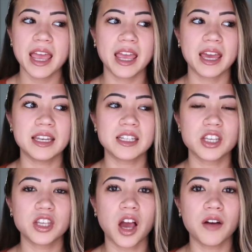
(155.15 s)
and
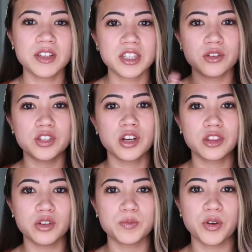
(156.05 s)
obviously you took those